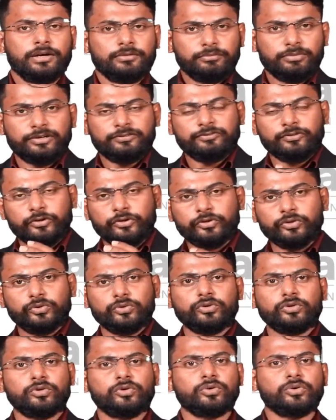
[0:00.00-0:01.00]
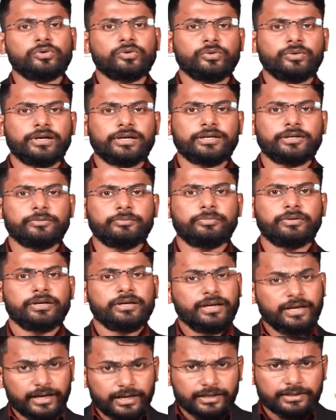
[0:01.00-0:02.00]
But for you to go to A to B,
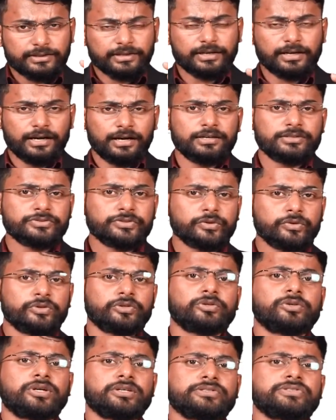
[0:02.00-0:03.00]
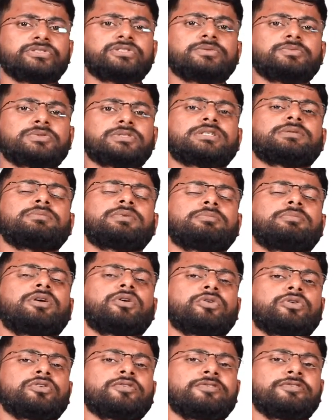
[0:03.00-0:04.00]
the car is going to consume some
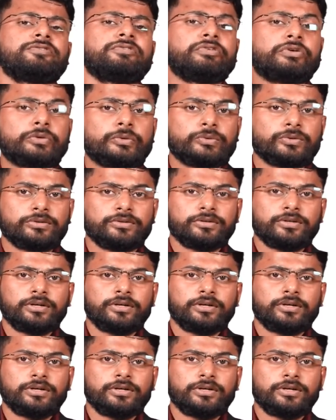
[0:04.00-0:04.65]
amount of fuel.